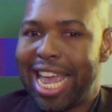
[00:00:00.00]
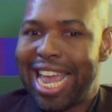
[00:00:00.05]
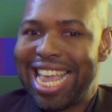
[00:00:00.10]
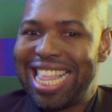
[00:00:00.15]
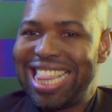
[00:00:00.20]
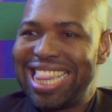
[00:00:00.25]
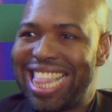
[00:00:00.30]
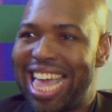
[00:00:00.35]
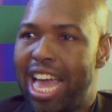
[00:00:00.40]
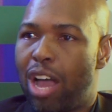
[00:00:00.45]

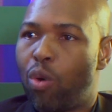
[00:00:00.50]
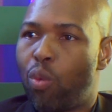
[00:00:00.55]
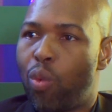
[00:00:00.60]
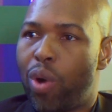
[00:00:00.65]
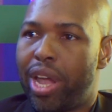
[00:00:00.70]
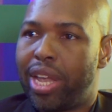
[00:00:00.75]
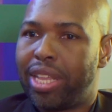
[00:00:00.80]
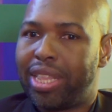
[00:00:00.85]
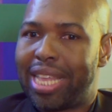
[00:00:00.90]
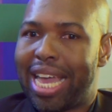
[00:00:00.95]
In that
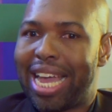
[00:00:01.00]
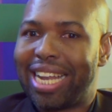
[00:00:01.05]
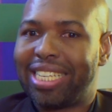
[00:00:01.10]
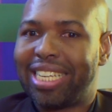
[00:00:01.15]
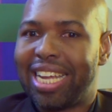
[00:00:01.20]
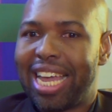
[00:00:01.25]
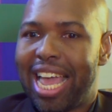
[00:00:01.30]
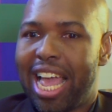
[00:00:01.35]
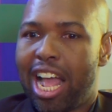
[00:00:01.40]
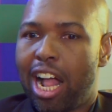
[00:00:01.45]
way, that
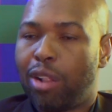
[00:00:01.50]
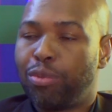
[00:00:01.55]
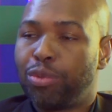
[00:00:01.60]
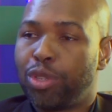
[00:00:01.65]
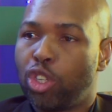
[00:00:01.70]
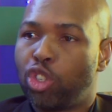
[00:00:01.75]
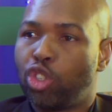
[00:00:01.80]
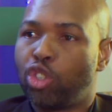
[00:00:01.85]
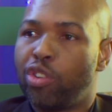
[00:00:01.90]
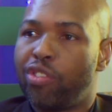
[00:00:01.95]
helps
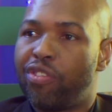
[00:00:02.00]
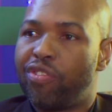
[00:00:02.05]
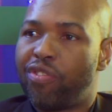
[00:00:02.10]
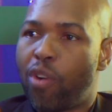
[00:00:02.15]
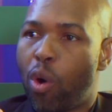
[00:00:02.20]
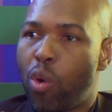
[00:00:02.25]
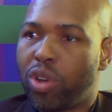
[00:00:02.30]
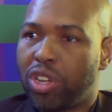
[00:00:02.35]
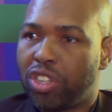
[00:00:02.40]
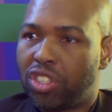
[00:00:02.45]
us to
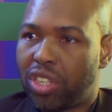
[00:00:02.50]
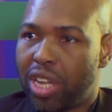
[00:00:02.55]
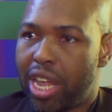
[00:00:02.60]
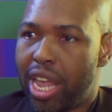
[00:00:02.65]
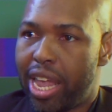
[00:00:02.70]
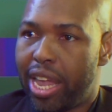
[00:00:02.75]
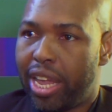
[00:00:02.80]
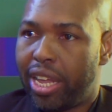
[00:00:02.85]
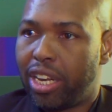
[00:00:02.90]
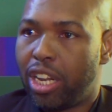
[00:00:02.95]
focus
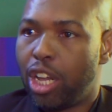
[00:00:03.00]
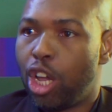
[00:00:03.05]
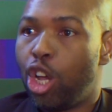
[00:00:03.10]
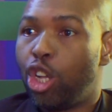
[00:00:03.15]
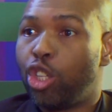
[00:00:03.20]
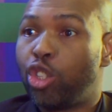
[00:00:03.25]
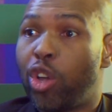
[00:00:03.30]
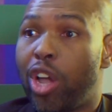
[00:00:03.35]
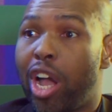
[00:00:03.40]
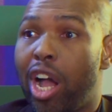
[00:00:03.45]
in
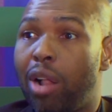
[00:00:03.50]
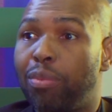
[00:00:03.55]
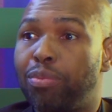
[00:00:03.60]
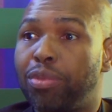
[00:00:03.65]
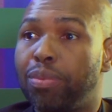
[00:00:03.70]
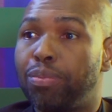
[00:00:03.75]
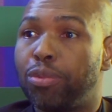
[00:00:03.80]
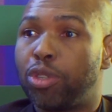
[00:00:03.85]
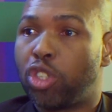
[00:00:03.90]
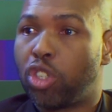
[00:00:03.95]
to help
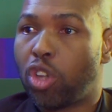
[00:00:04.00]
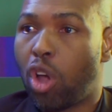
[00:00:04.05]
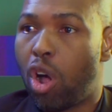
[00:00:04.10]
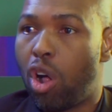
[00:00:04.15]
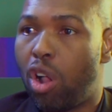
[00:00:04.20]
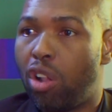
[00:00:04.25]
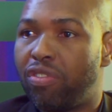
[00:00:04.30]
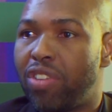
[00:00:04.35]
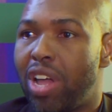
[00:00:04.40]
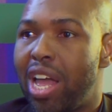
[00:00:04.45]
them
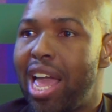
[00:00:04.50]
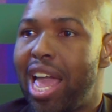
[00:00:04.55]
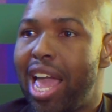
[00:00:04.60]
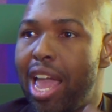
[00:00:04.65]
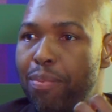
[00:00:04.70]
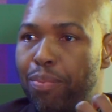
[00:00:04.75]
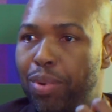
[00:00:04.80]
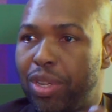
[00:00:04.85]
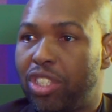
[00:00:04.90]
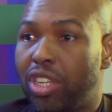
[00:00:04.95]
solve a
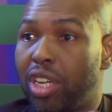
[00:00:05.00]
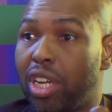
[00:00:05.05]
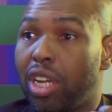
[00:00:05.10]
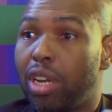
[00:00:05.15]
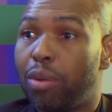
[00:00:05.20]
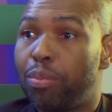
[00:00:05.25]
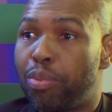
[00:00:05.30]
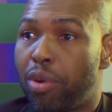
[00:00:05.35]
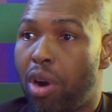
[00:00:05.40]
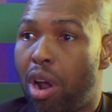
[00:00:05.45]

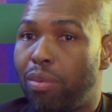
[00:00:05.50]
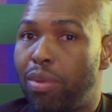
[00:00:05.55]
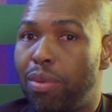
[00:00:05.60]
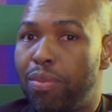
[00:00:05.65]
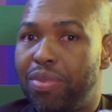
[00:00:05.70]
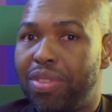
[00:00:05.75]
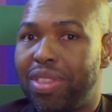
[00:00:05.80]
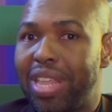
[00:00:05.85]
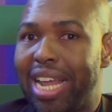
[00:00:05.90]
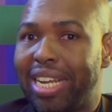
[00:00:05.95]
particular
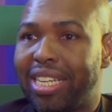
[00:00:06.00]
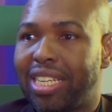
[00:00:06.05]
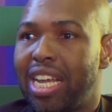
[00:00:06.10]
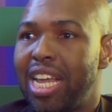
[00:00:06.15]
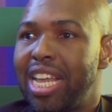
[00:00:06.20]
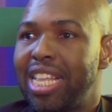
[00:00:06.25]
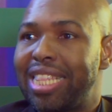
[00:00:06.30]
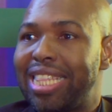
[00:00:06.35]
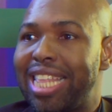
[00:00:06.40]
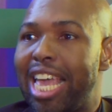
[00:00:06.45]
problem that
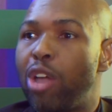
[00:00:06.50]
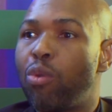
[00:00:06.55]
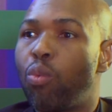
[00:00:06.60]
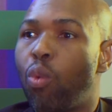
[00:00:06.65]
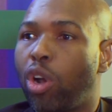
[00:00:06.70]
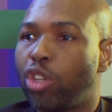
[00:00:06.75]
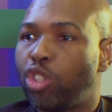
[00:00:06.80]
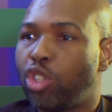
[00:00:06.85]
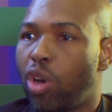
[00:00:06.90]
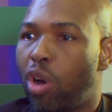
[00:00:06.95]
they
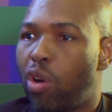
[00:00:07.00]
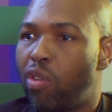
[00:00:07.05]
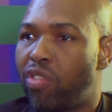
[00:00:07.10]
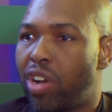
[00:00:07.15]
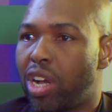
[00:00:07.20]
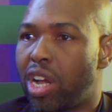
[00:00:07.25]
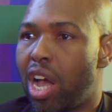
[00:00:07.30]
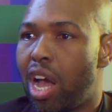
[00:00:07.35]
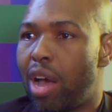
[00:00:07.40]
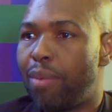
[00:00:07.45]
want to
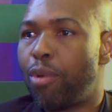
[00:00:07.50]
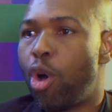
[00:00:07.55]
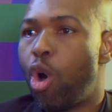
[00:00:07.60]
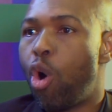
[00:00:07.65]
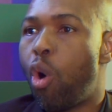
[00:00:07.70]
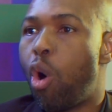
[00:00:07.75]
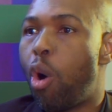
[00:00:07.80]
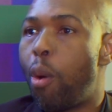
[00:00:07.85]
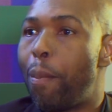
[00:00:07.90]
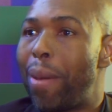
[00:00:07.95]
overcome
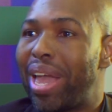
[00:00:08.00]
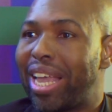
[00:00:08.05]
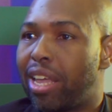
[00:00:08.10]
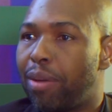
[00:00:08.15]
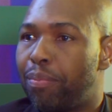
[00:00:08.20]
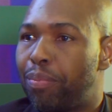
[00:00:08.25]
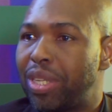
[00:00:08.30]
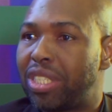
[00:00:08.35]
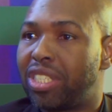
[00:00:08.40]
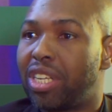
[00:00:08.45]
or make a
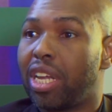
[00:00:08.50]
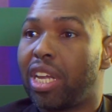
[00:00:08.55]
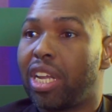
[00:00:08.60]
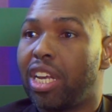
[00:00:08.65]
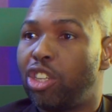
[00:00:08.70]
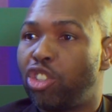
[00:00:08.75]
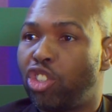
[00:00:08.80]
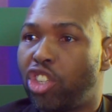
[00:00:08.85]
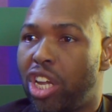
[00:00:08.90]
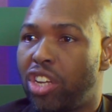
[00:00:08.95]

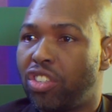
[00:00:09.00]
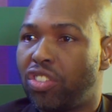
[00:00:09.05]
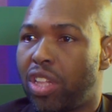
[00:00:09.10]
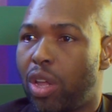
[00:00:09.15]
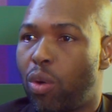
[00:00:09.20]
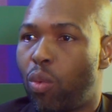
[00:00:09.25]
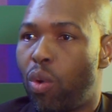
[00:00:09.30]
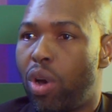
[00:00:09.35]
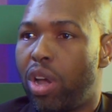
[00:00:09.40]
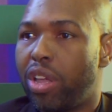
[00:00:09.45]
particular change
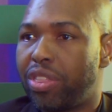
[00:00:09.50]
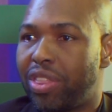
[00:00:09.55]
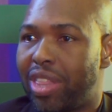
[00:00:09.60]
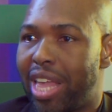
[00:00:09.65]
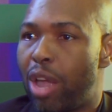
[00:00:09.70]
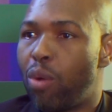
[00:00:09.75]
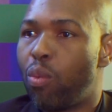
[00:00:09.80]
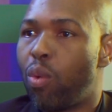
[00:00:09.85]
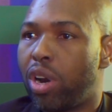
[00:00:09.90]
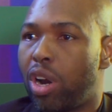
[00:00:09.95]
that
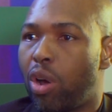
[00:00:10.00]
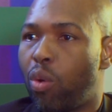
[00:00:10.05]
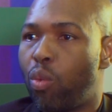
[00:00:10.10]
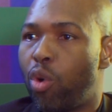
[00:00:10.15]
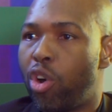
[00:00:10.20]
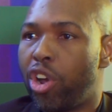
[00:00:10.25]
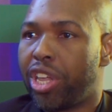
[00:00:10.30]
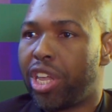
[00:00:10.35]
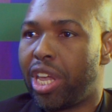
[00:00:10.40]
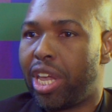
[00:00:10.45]
they want to
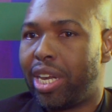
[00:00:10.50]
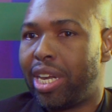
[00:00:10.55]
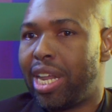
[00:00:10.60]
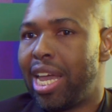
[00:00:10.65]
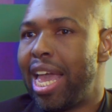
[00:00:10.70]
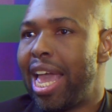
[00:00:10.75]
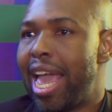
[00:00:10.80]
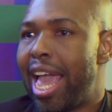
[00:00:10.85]
work in.